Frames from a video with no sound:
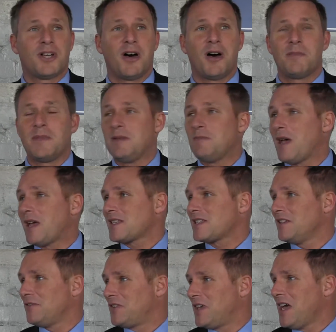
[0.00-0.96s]
derby,
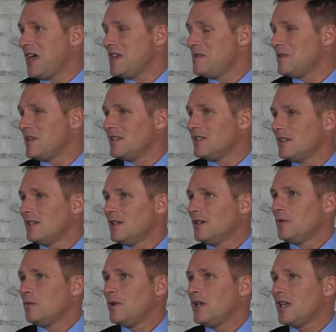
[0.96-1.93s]
massive game, and
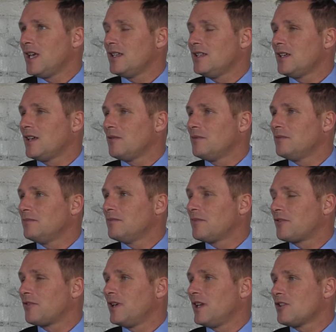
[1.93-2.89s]
we get
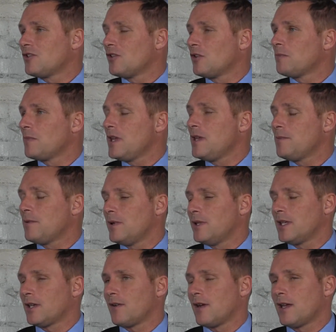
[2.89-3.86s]
300 odd people
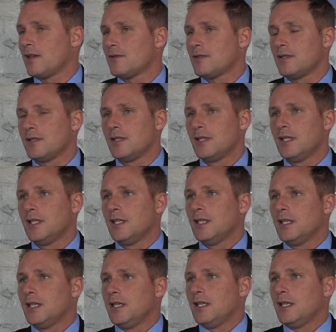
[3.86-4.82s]
in the ground, and
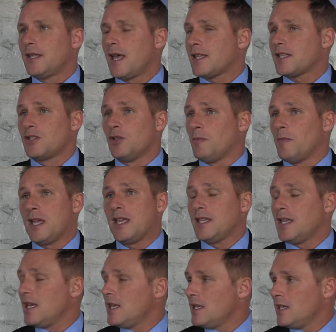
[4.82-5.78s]
that's not
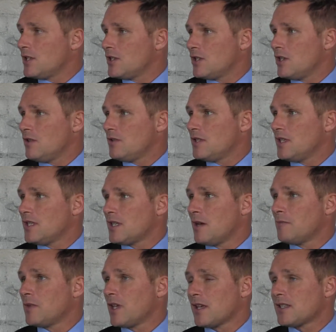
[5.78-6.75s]
making any excuses.
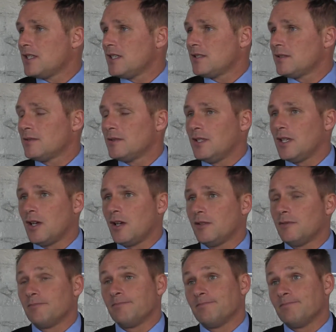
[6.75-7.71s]
I'm gutted.
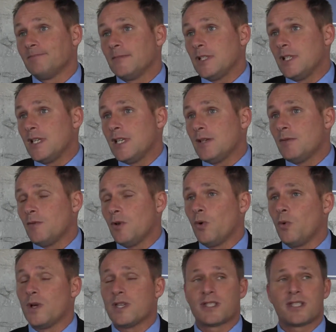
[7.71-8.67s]
I
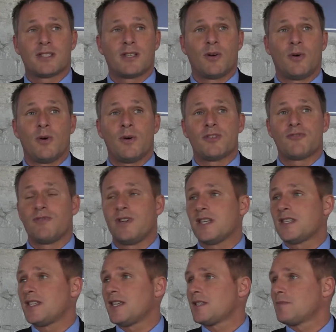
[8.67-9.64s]
always
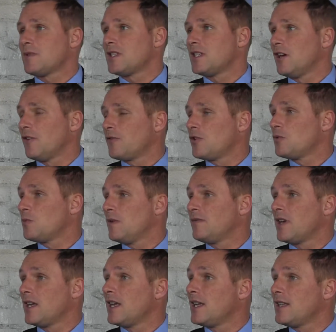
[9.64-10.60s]
reassess myself. Could we
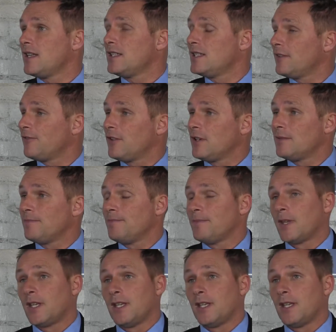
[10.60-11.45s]
have done anything different?